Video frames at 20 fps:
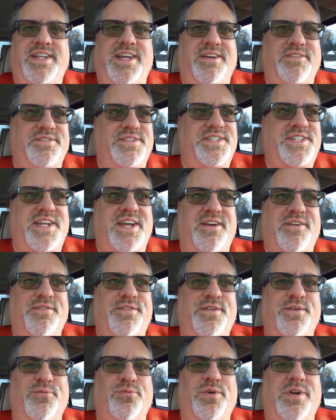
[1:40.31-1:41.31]
down
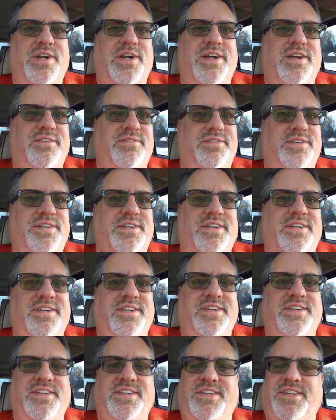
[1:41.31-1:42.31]
south or wherever.
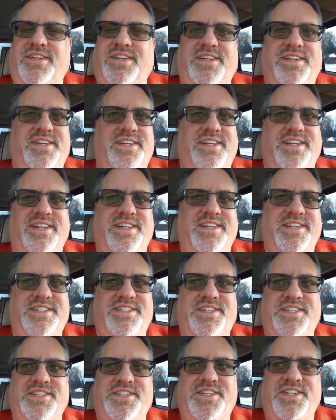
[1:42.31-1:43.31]

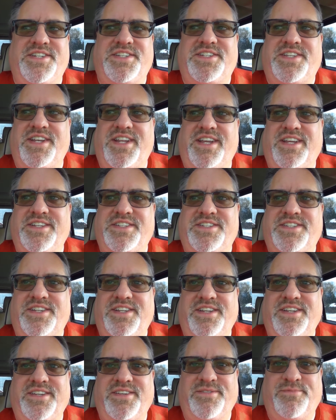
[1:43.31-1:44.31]
This is just
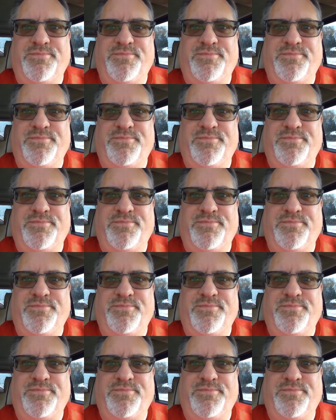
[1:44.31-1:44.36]
nasty.